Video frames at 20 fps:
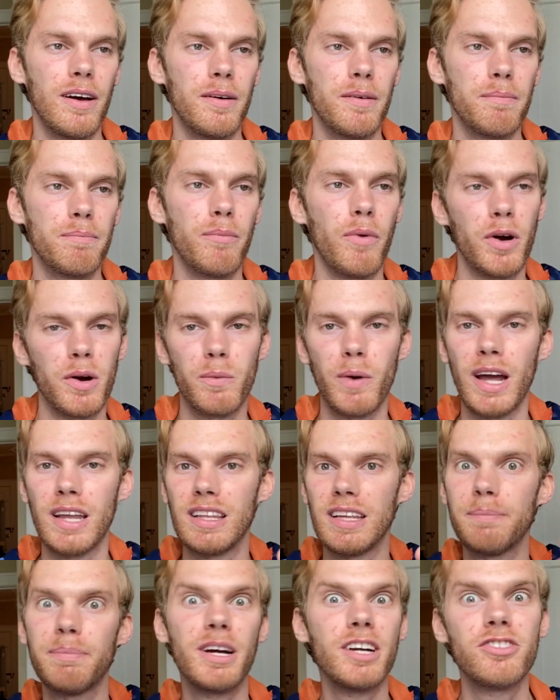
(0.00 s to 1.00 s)
more
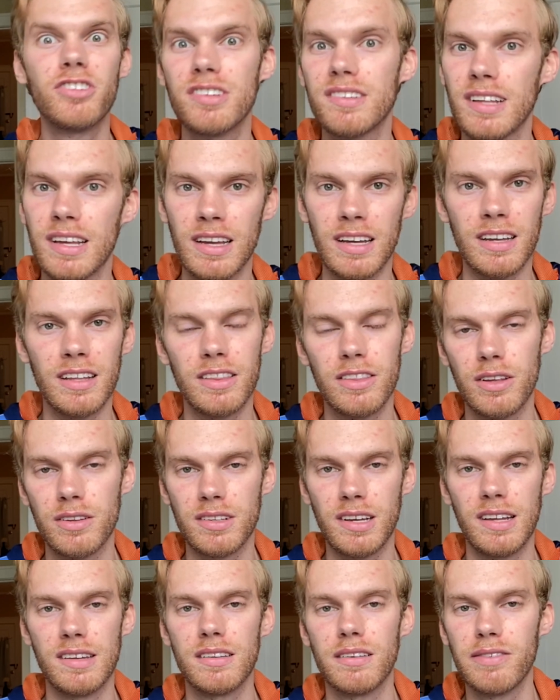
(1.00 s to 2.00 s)
widely purchasing those
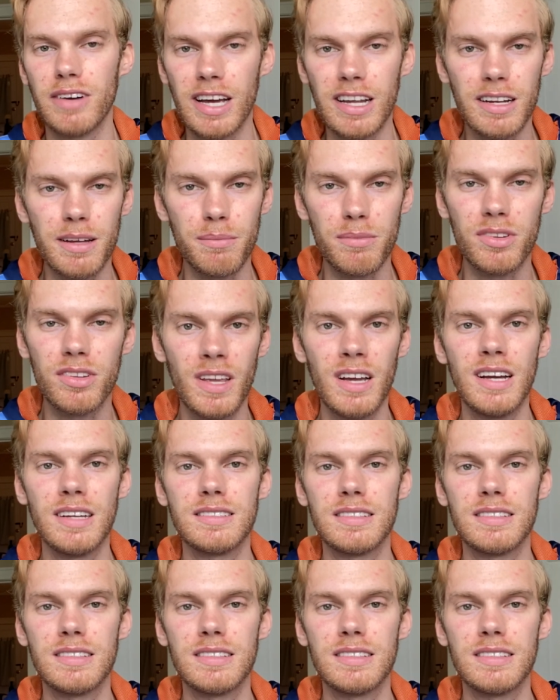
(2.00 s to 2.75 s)
kinds of items.